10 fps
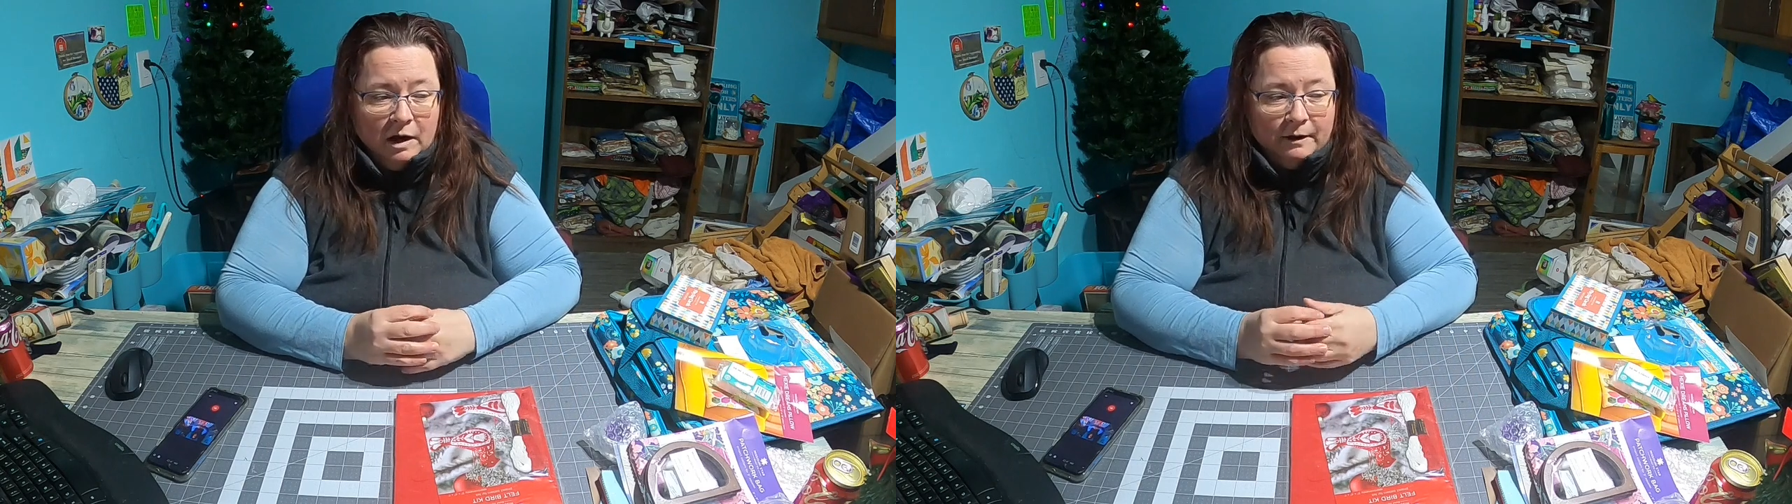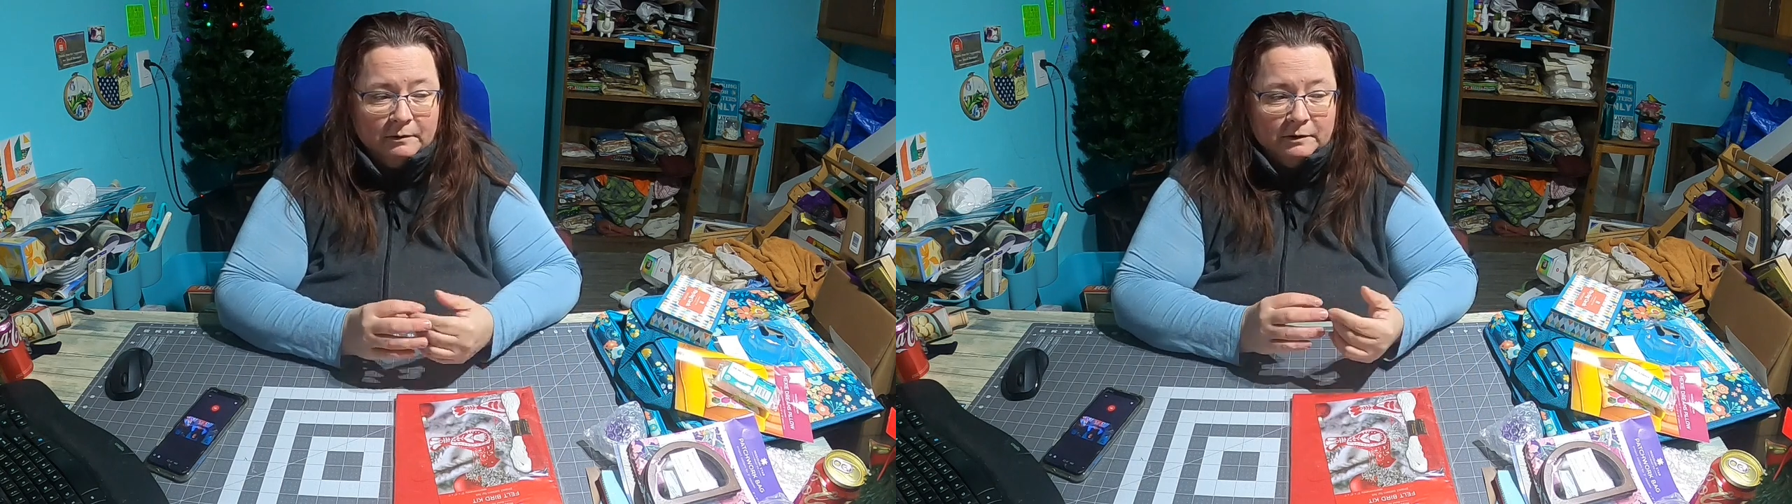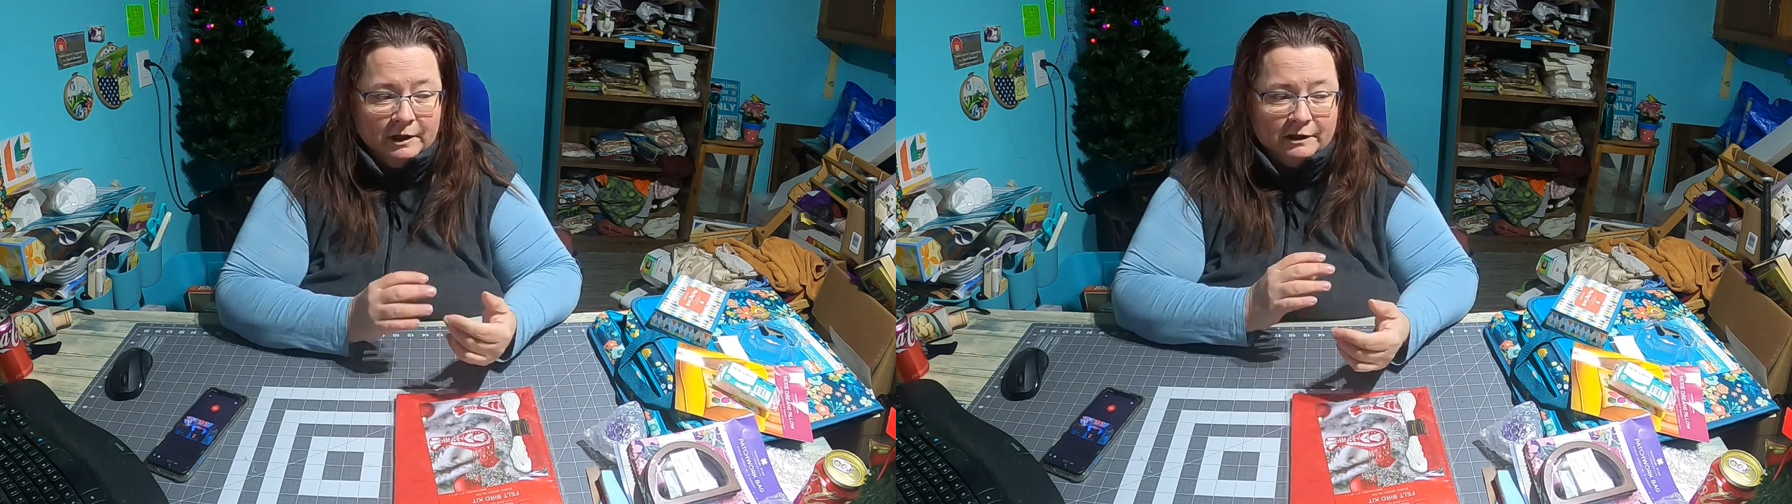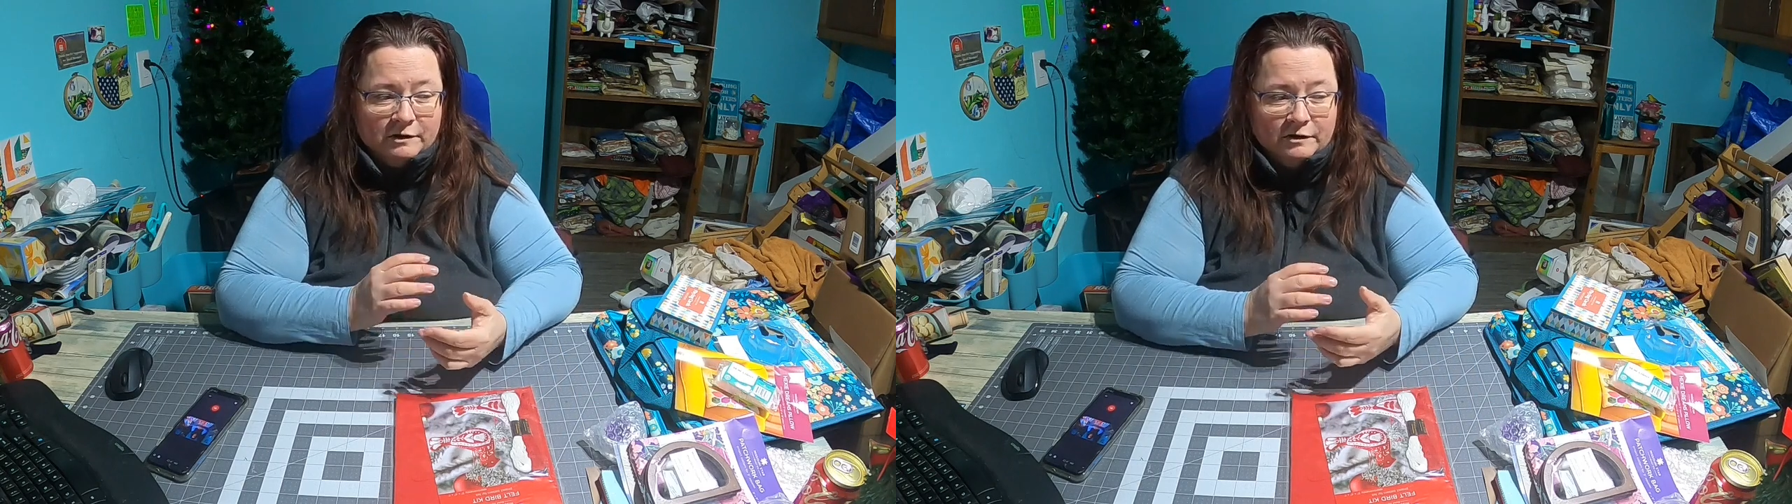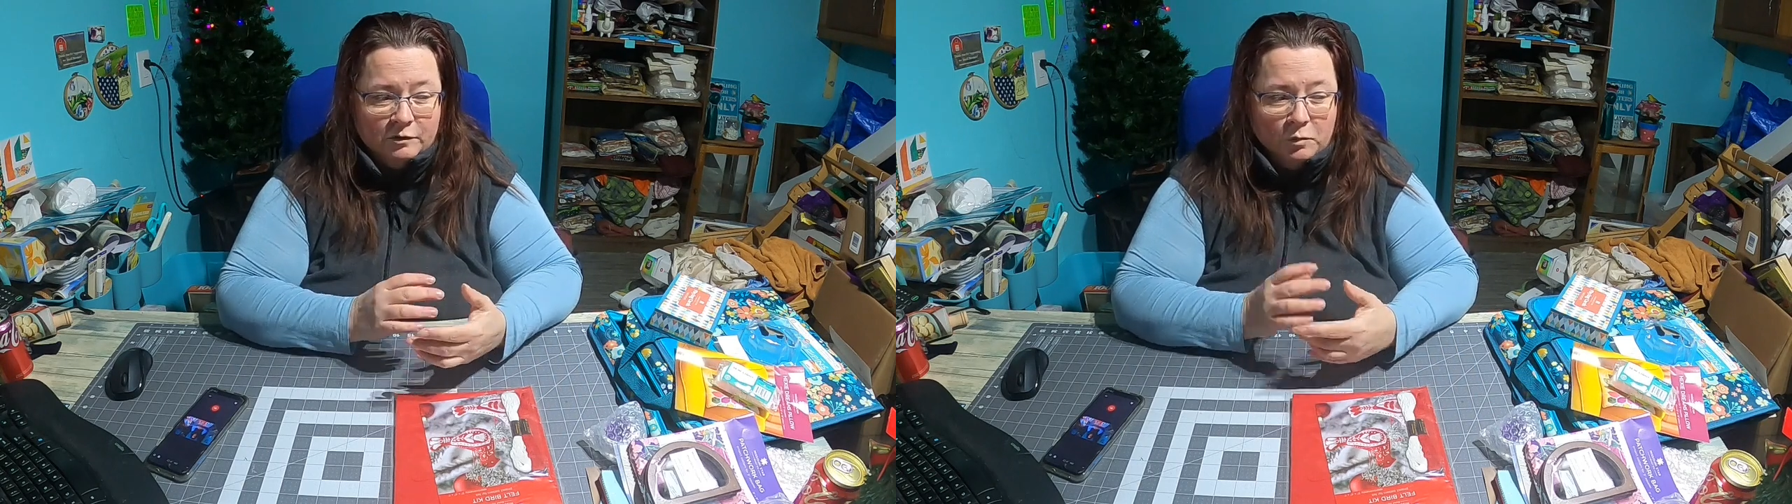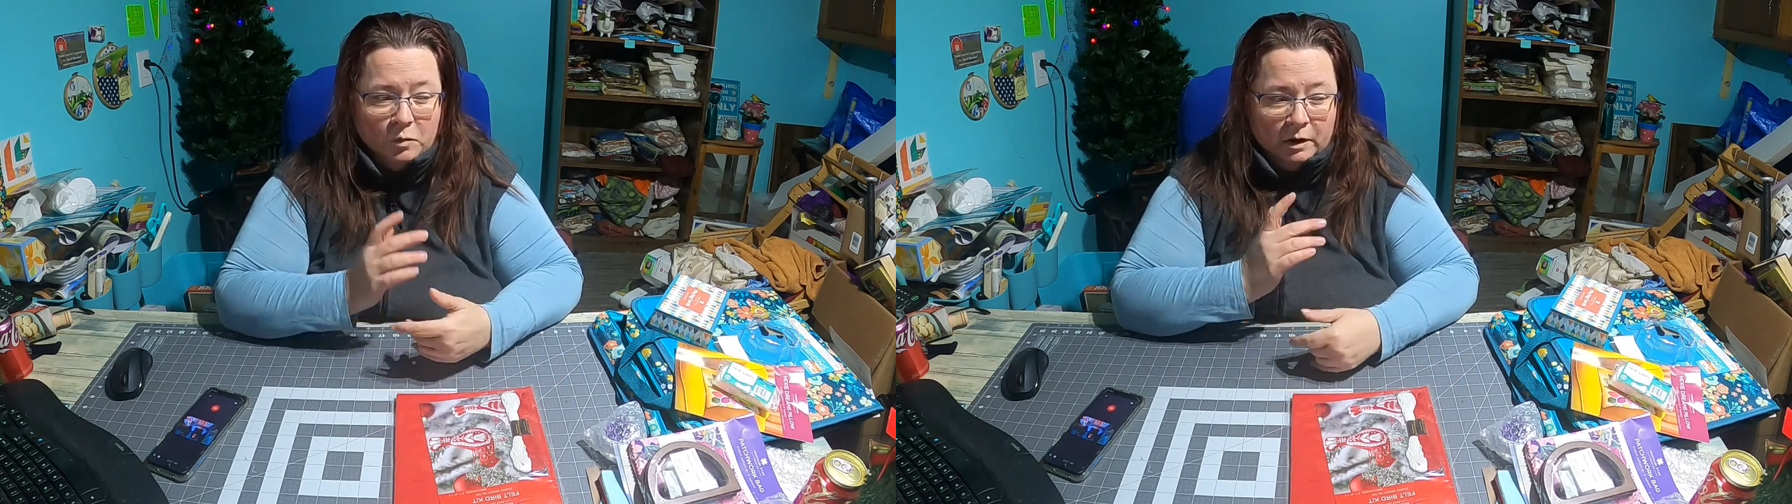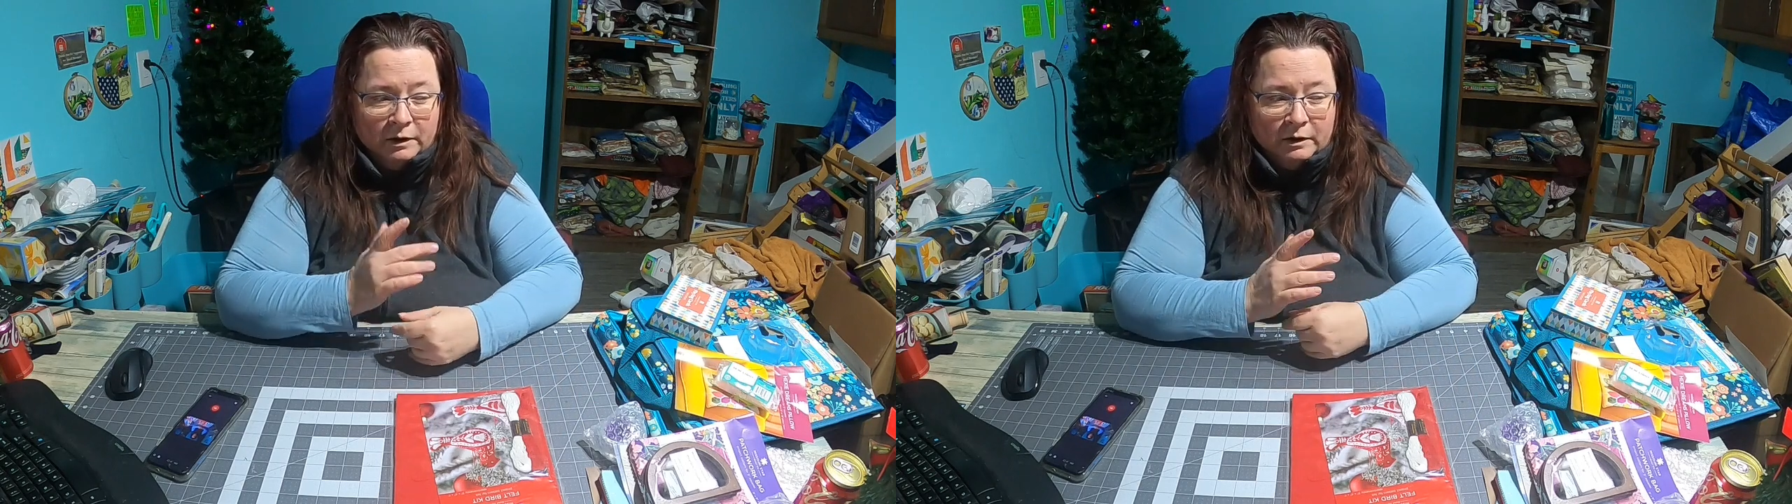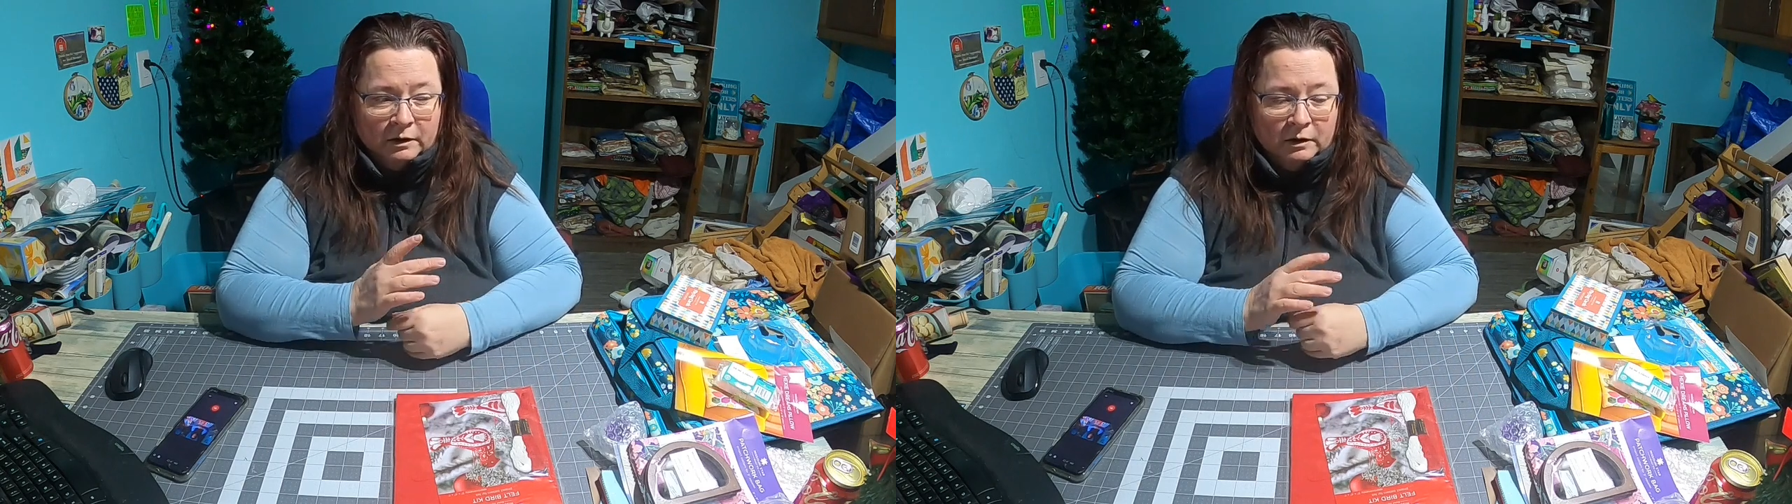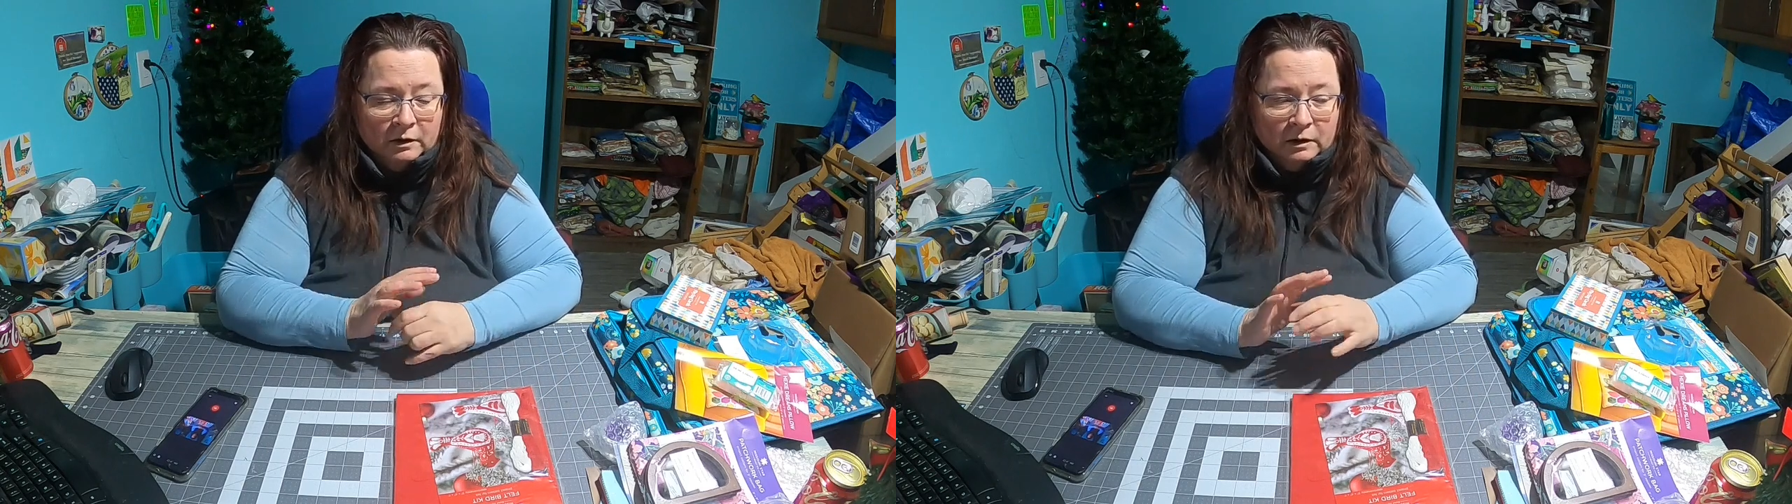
I would like to do one,